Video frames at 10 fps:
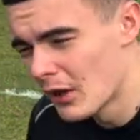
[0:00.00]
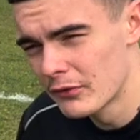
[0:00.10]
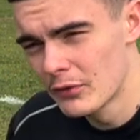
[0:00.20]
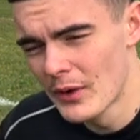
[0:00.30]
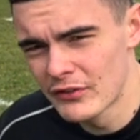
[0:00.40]
onto
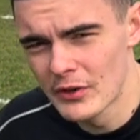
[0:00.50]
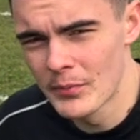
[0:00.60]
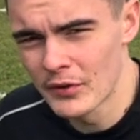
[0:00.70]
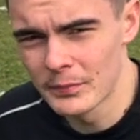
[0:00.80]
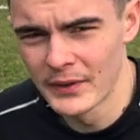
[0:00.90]
the edge of the
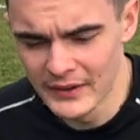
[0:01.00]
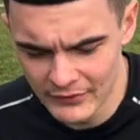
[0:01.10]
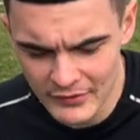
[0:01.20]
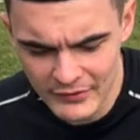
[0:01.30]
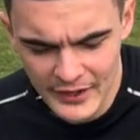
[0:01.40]
box, pings
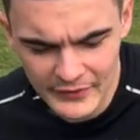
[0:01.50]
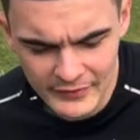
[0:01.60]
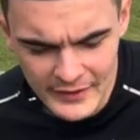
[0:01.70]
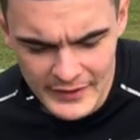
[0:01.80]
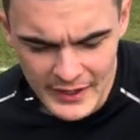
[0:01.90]
inside the
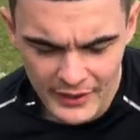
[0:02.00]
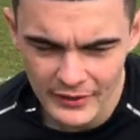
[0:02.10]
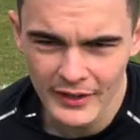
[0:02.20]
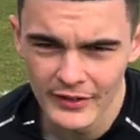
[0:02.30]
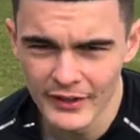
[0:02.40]
D,
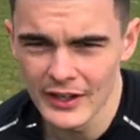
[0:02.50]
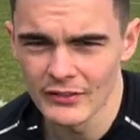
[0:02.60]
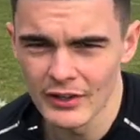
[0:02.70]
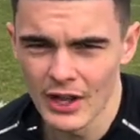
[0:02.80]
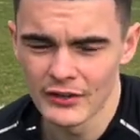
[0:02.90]
take a
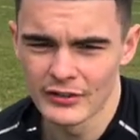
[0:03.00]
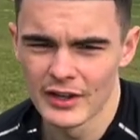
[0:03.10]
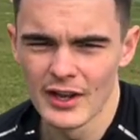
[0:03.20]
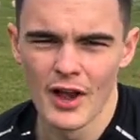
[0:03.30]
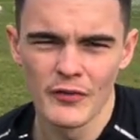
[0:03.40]
touch.
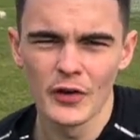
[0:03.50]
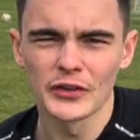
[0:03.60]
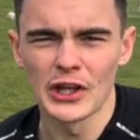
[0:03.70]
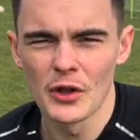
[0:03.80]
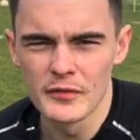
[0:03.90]
We've got the
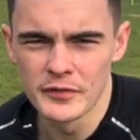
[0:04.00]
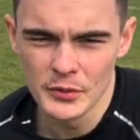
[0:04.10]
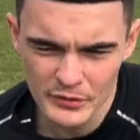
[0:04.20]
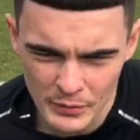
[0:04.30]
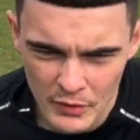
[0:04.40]
low view
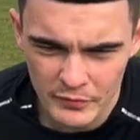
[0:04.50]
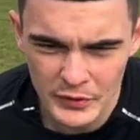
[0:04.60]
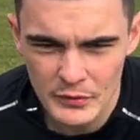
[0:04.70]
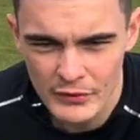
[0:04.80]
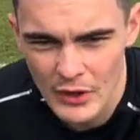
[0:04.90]
as well for
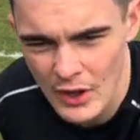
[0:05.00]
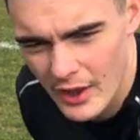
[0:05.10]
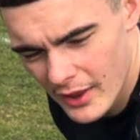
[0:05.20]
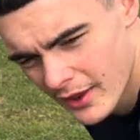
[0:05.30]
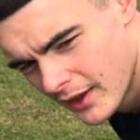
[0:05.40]
you as lot.
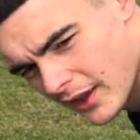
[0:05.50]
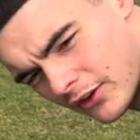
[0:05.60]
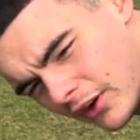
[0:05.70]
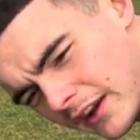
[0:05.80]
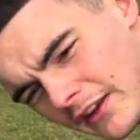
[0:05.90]

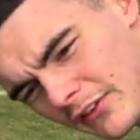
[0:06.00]
Trying to get